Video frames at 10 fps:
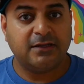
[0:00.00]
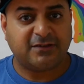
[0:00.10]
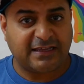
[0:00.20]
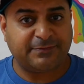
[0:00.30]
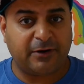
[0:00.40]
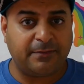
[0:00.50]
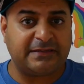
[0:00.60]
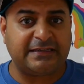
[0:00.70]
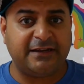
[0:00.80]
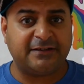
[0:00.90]
So as
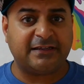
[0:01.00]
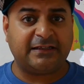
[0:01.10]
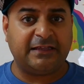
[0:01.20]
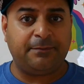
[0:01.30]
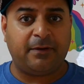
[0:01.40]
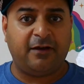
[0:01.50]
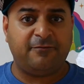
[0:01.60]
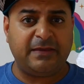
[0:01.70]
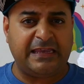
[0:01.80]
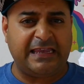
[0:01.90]
promised, here's a clip of
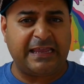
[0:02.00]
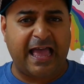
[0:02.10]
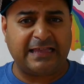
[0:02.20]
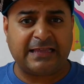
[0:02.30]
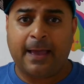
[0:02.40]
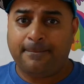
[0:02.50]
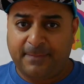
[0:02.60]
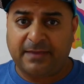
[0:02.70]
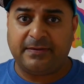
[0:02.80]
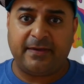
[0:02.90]
me as Baby